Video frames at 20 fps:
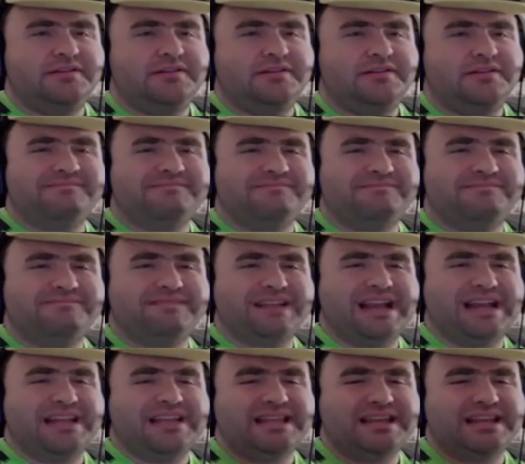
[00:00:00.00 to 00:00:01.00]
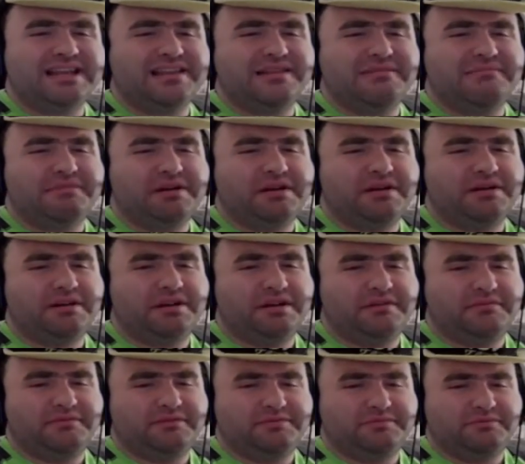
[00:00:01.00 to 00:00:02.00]
I think in the manga
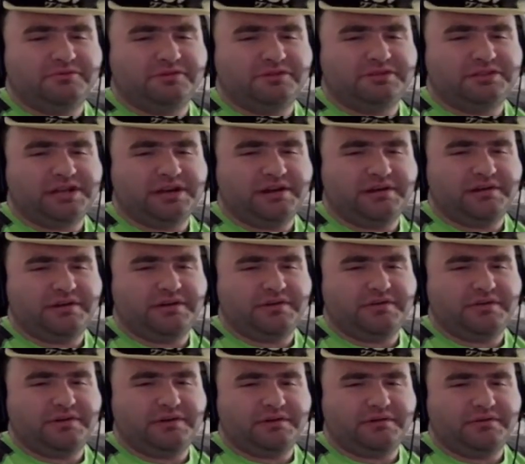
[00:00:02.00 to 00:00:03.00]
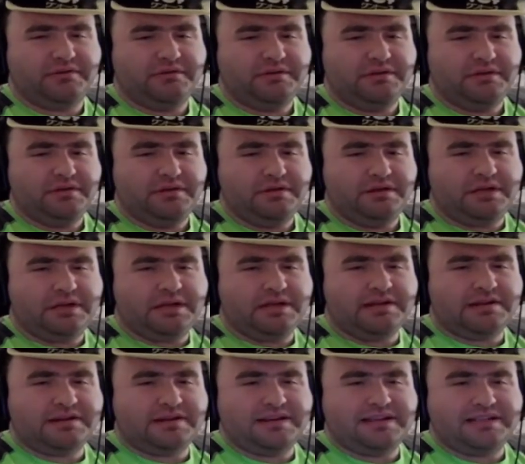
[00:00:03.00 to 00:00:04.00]
it was more scarier though.
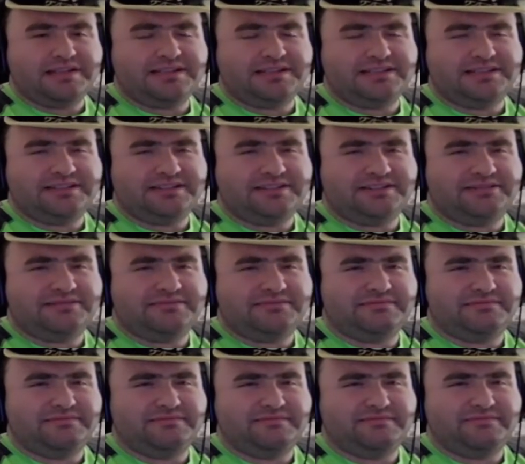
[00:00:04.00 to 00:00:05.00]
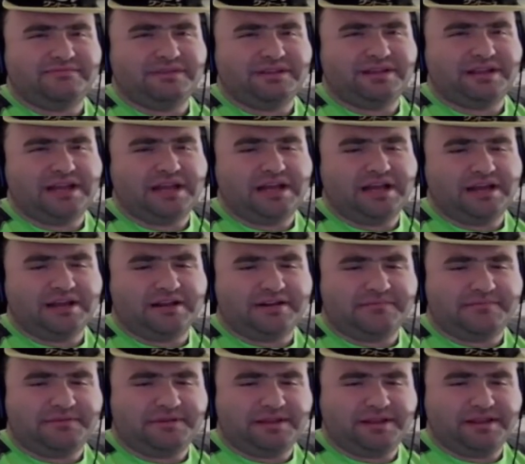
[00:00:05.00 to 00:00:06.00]
Here, it just looks really
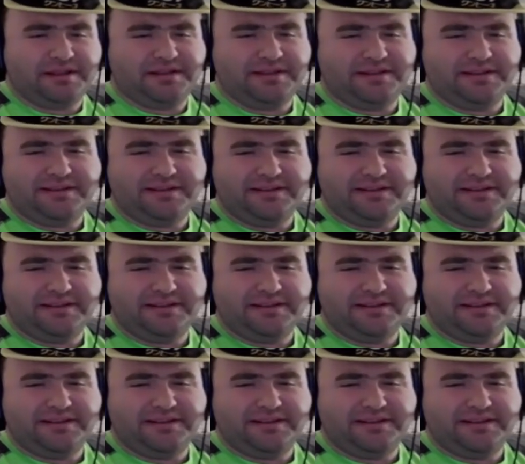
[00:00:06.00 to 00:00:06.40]
odd, but like.